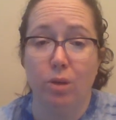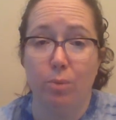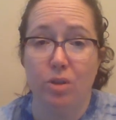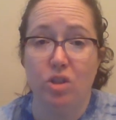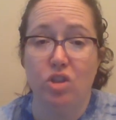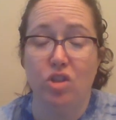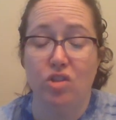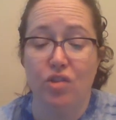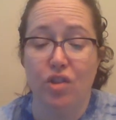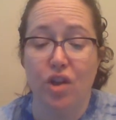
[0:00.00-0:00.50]
but
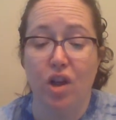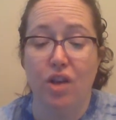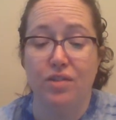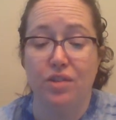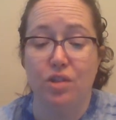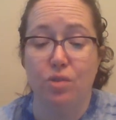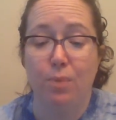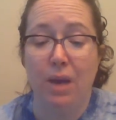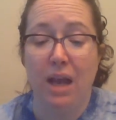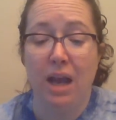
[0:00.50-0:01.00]
just lost
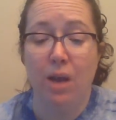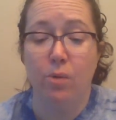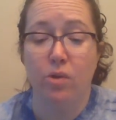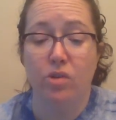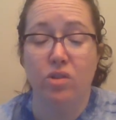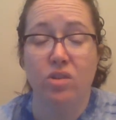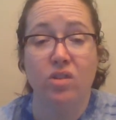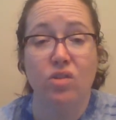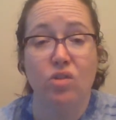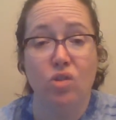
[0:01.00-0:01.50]
his
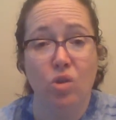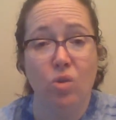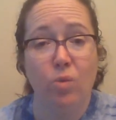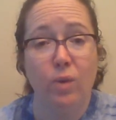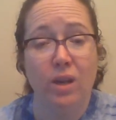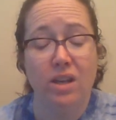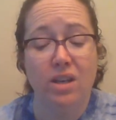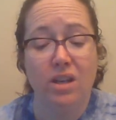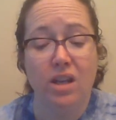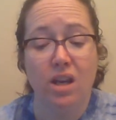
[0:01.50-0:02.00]
powers. Too
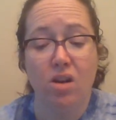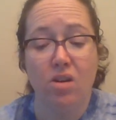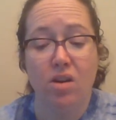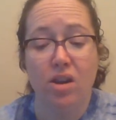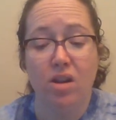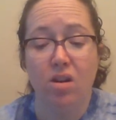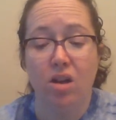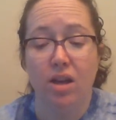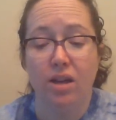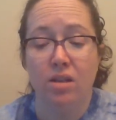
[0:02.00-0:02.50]
weak to carry
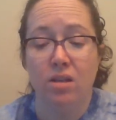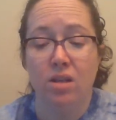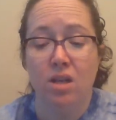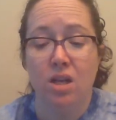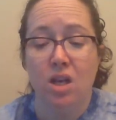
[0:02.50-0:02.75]
on.